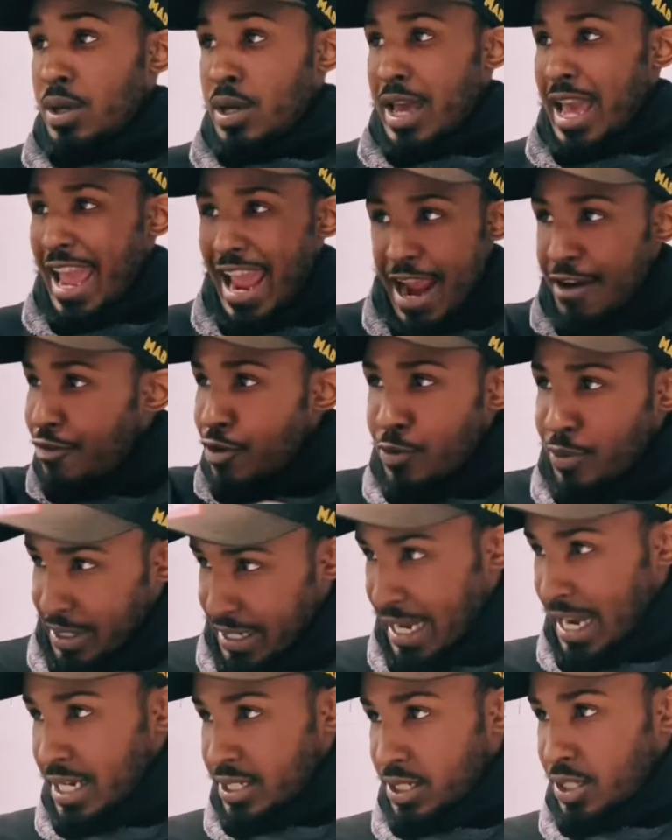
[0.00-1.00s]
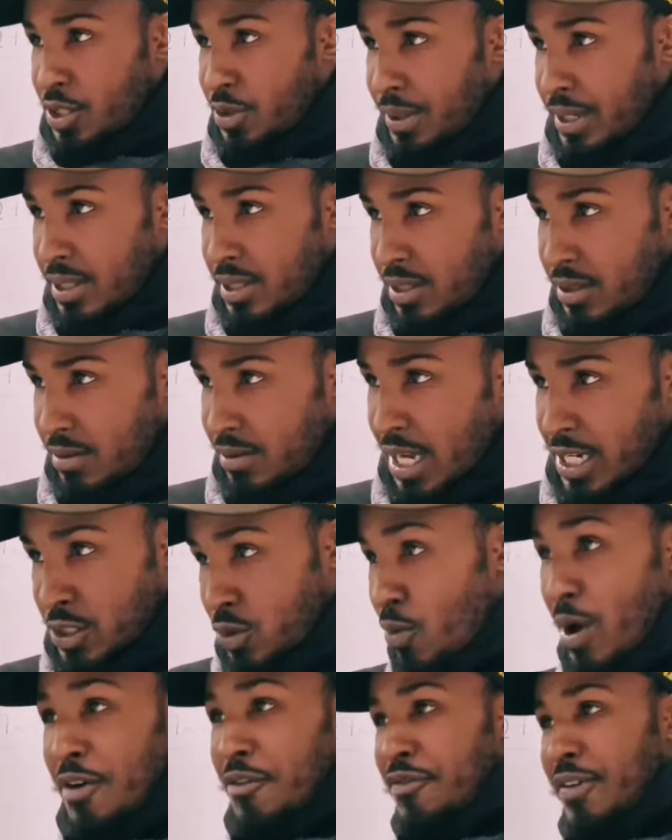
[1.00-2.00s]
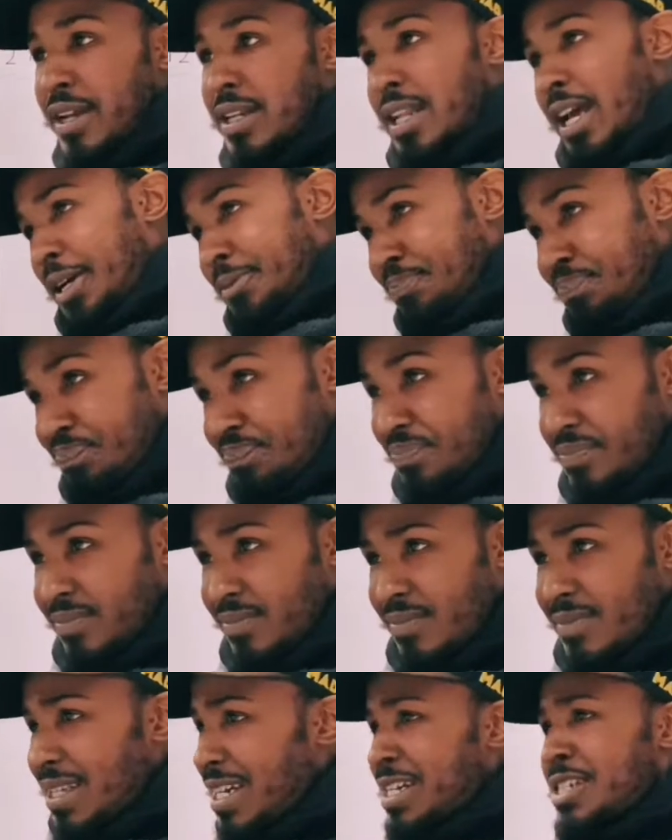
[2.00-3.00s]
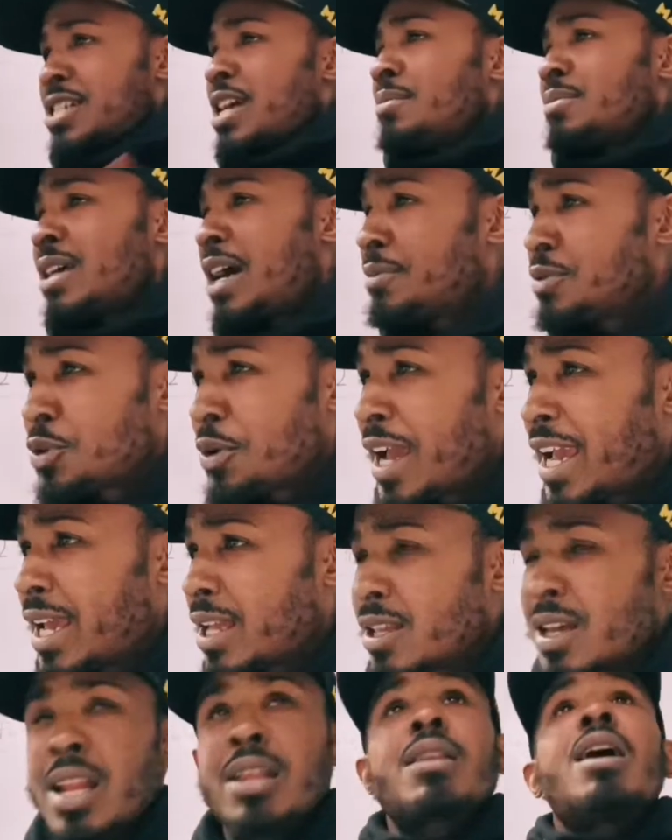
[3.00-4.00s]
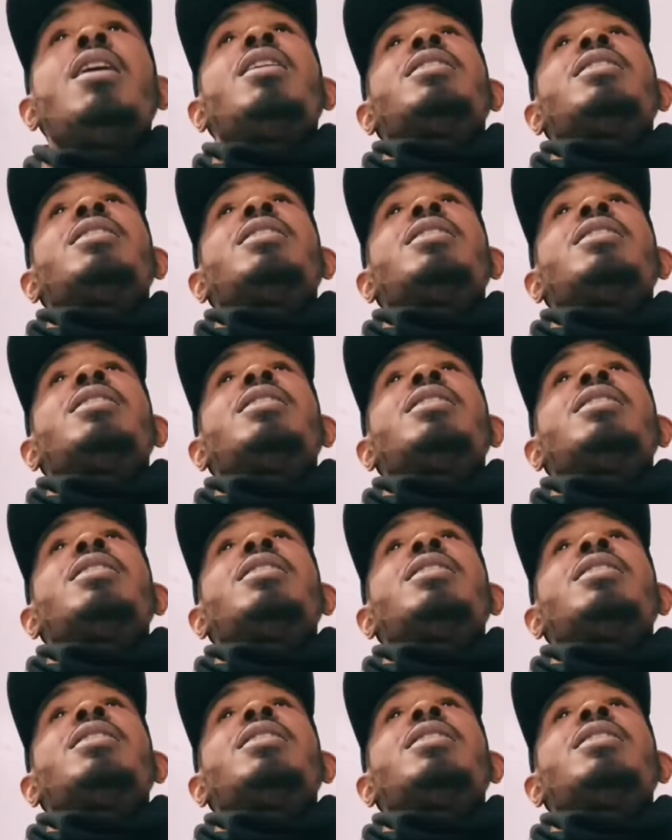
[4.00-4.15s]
everybody has to do it. That's the one thing that sometimes you hate, you know,